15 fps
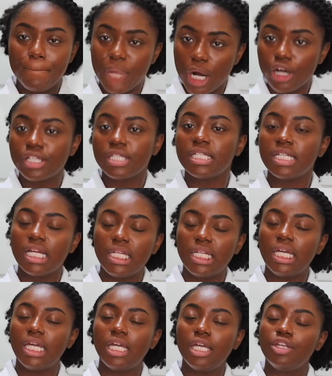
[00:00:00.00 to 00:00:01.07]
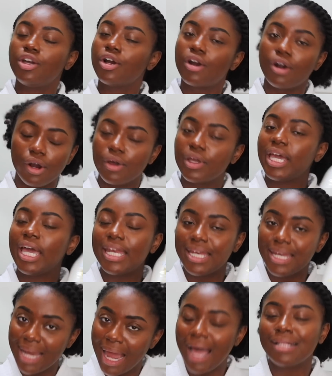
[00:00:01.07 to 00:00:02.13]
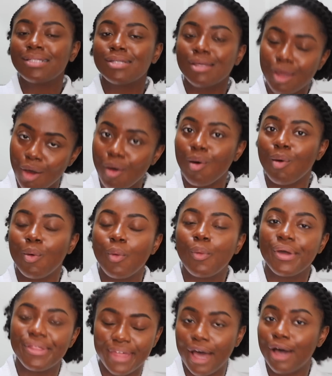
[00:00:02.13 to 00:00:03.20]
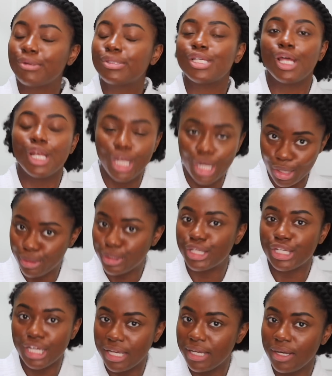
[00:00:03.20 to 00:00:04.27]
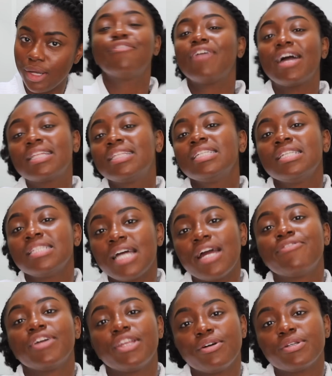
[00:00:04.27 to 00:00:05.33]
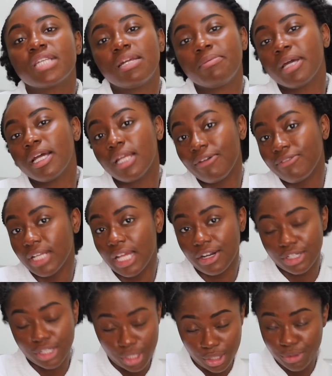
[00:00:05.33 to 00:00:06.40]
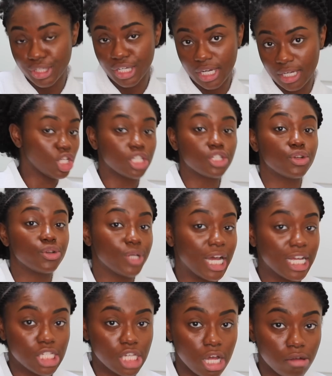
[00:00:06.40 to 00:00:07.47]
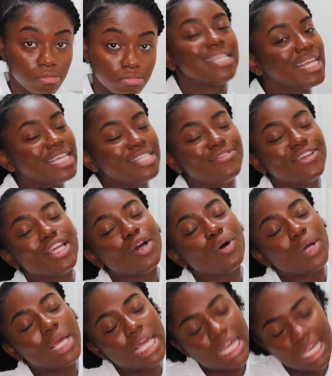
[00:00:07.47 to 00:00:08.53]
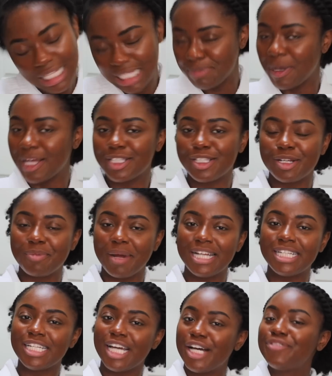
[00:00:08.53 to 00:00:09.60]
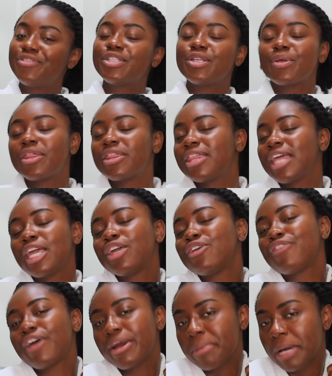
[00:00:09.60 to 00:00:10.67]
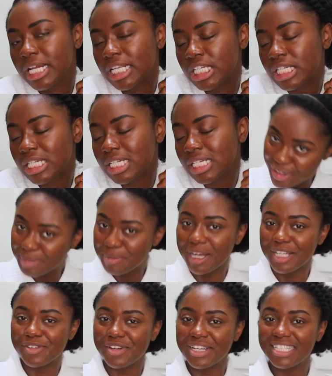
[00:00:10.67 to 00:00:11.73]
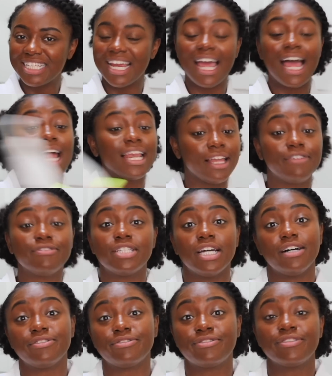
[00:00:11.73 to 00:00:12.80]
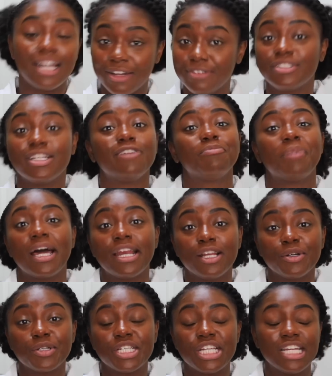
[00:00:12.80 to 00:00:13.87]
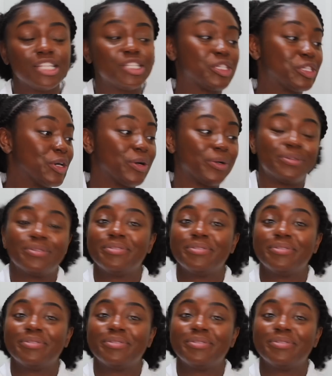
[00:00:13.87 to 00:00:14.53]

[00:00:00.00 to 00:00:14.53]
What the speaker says: Personally, your girl cannot go without lotion. In fact, this entire video is gonna be a love letter to lotion, just so you guys know. Today's video is sponsored by Dove, so thank you very much for sponsoring today. I love Dove. I love Dove body lotion, so